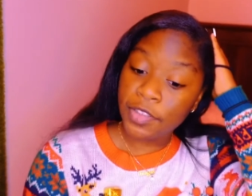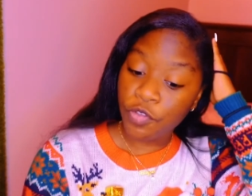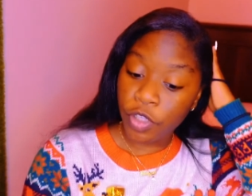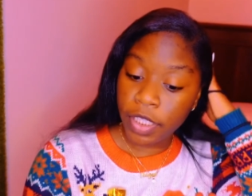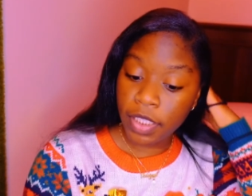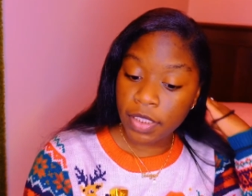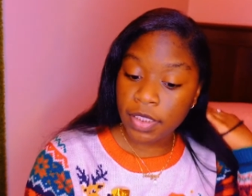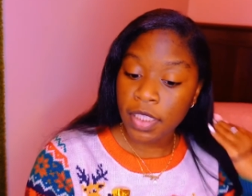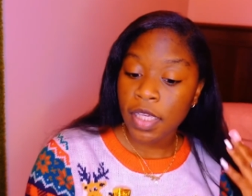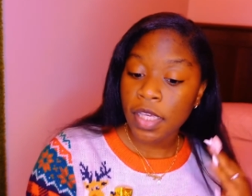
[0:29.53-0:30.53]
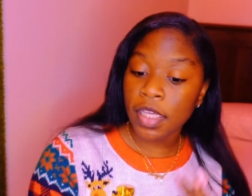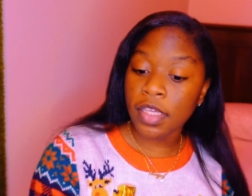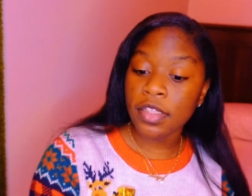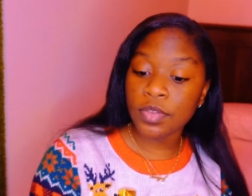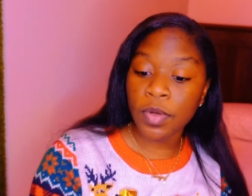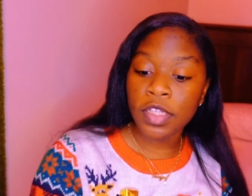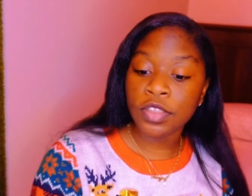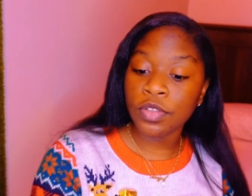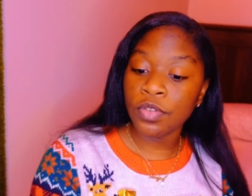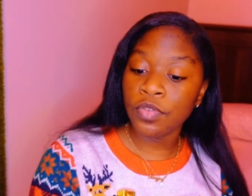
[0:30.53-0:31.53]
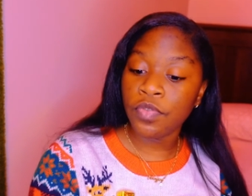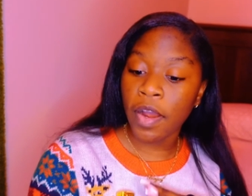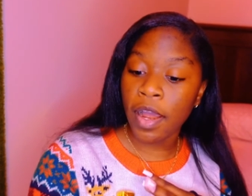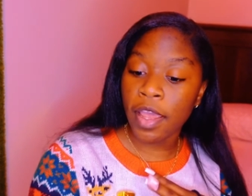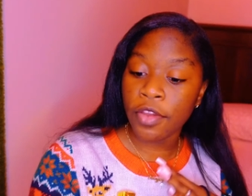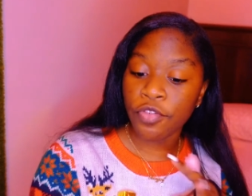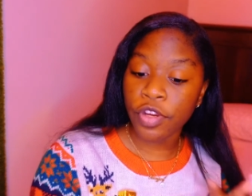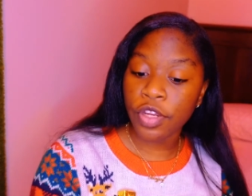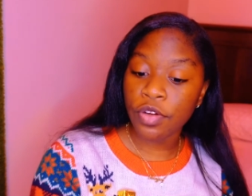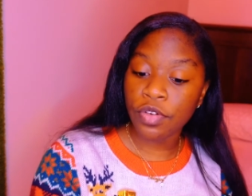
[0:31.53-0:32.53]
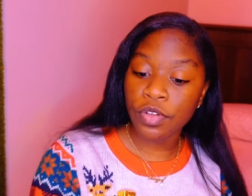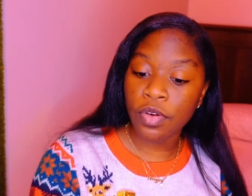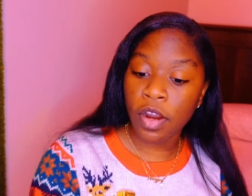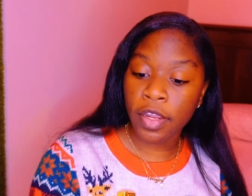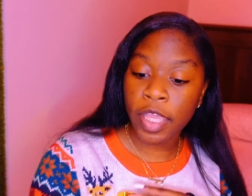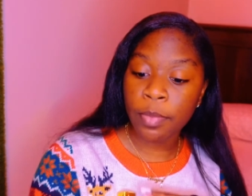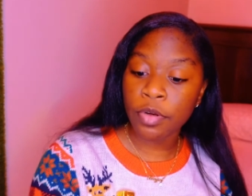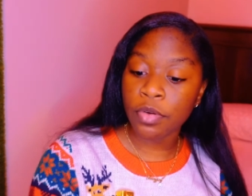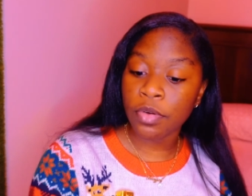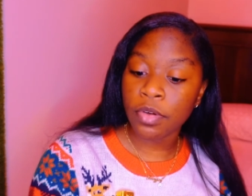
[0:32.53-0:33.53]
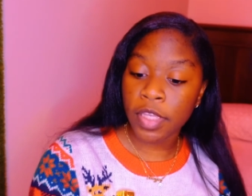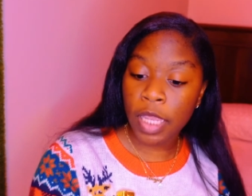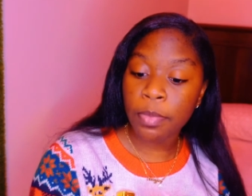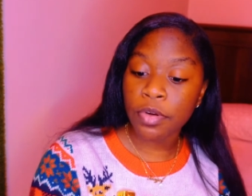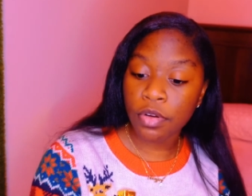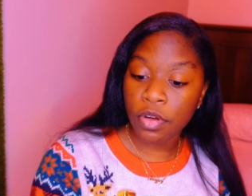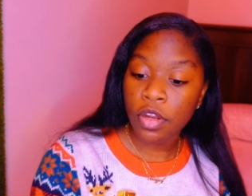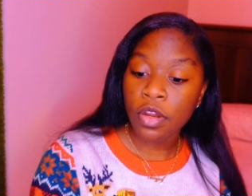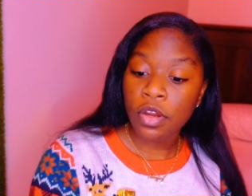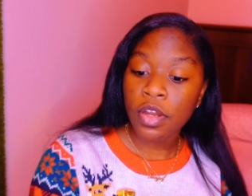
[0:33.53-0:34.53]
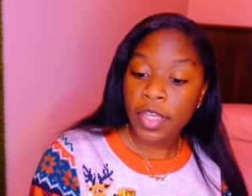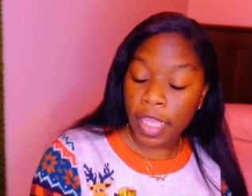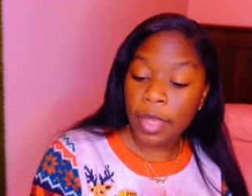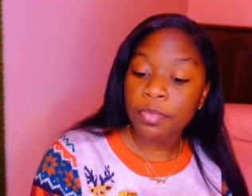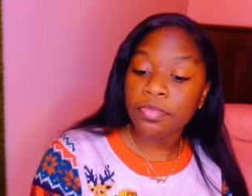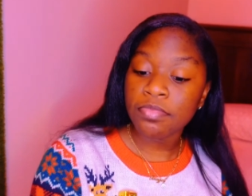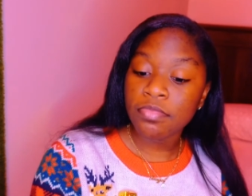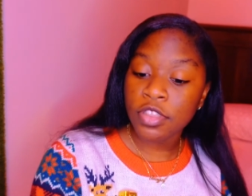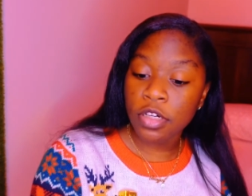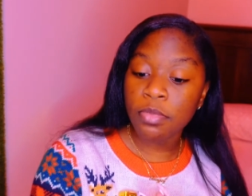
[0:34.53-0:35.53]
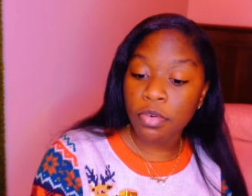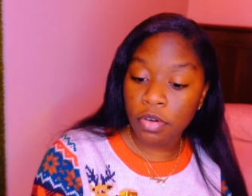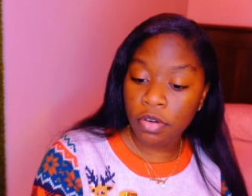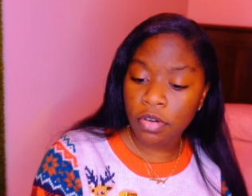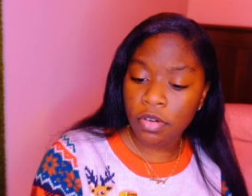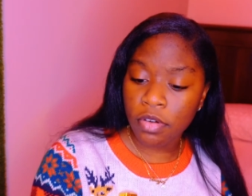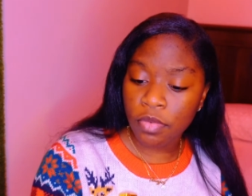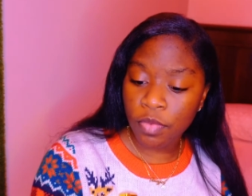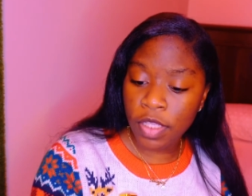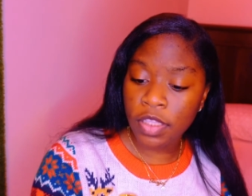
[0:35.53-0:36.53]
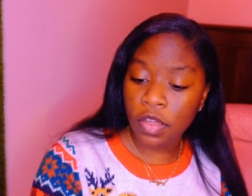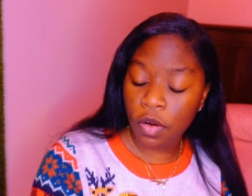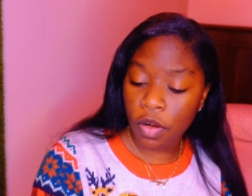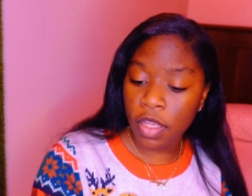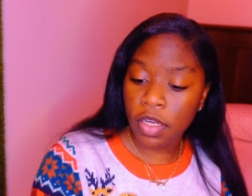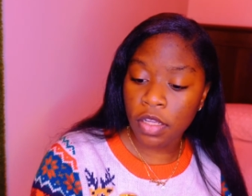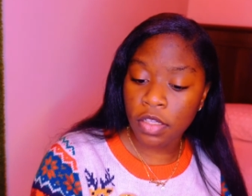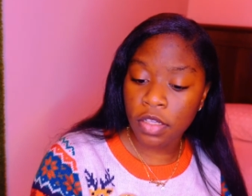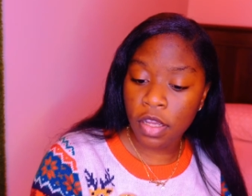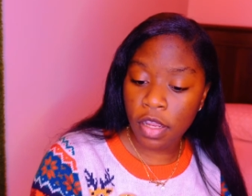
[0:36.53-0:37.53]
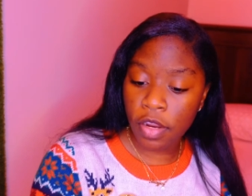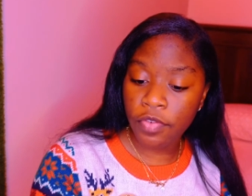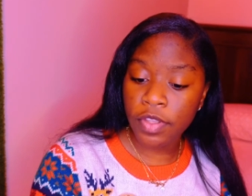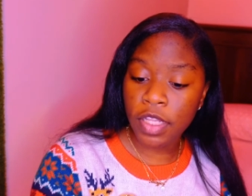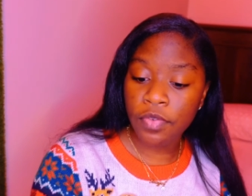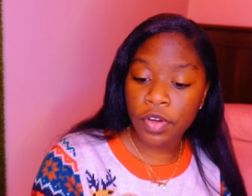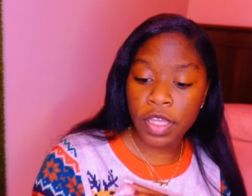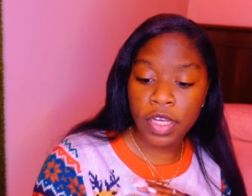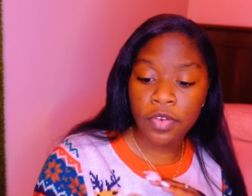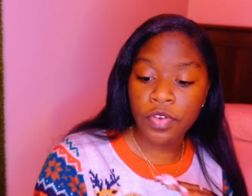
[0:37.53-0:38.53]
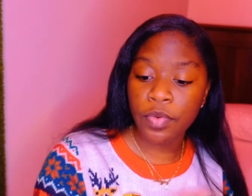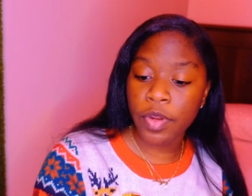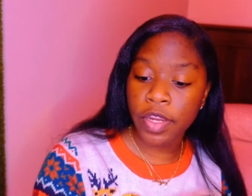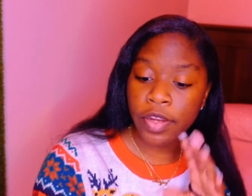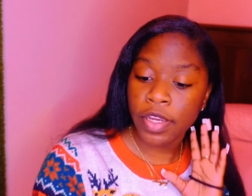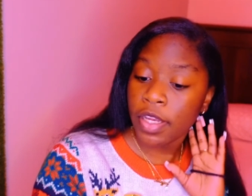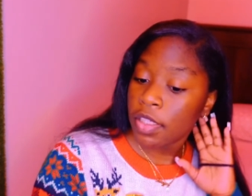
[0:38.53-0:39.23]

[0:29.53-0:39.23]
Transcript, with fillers: is friends. It is rare to find a friend who you are capable capable capable with on every level and everywhere